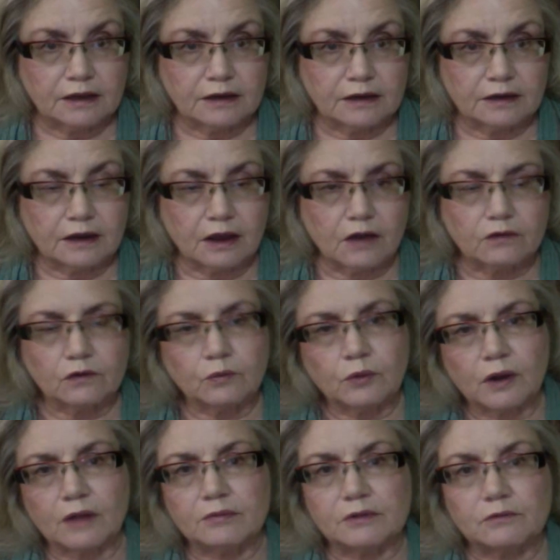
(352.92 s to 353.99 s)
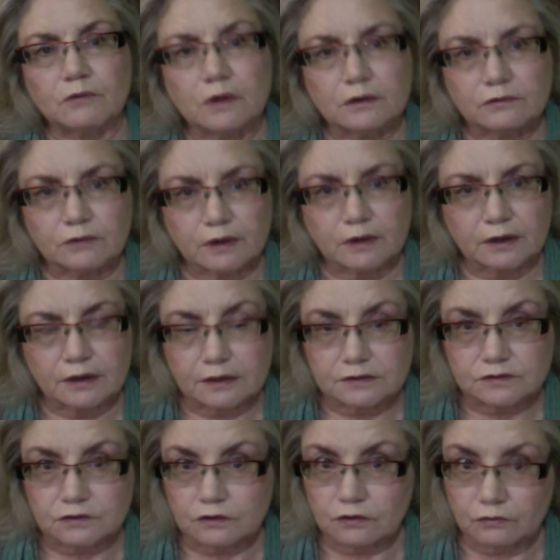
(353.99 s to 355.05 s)
Now you're probably wondering,
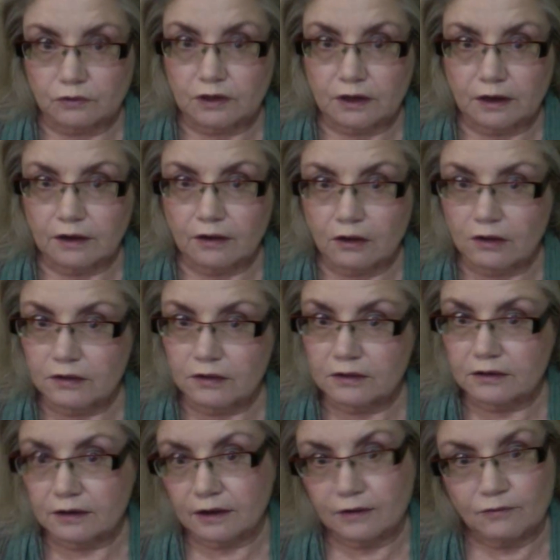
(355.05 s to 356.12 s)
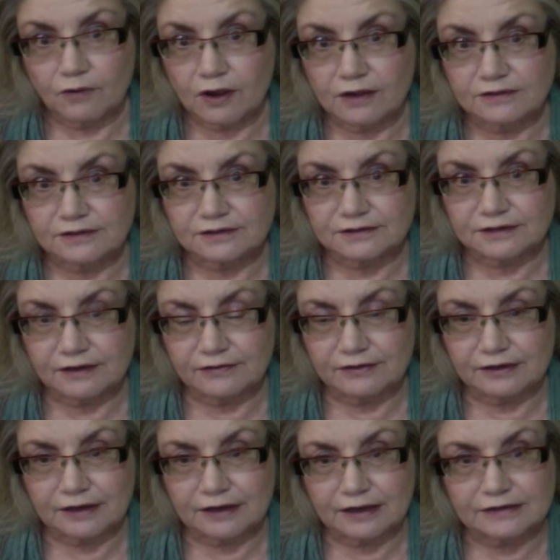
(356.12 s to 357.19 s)
it's a 3-day holiday. Why is it
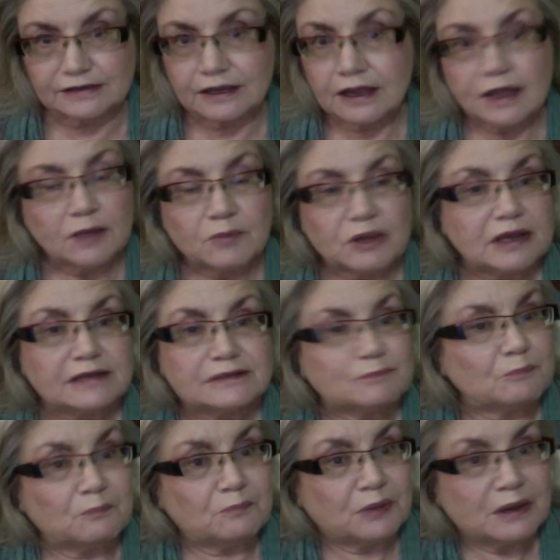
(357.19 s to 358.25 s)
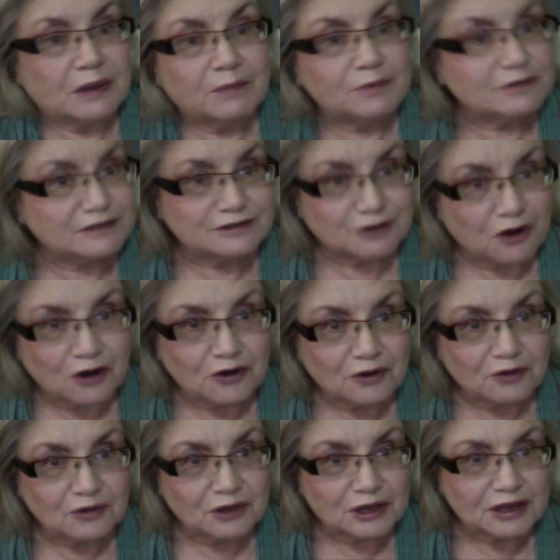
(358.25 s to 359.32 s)
7 days? Because people start
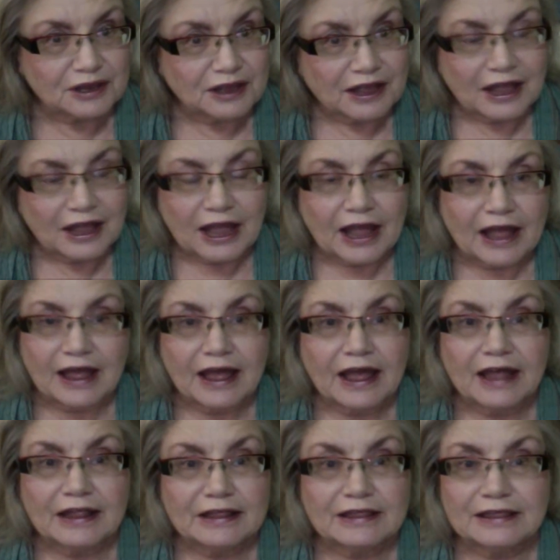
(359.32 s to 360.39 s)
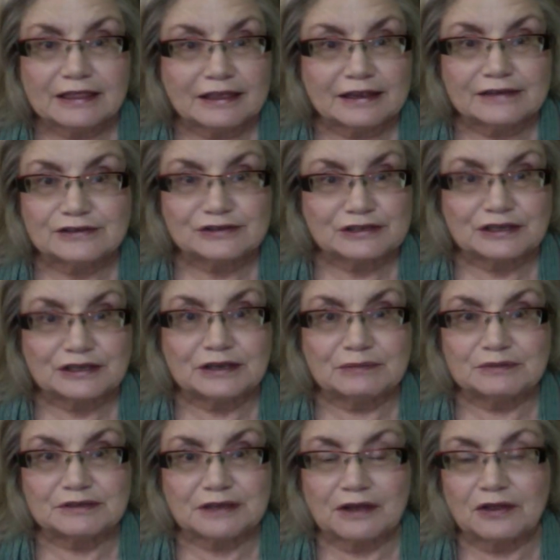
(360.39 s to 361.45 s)
early and they just keep
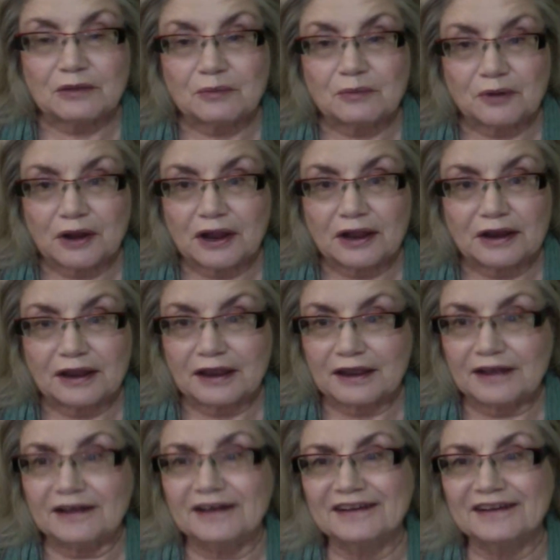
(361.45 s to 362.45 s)
celebrating.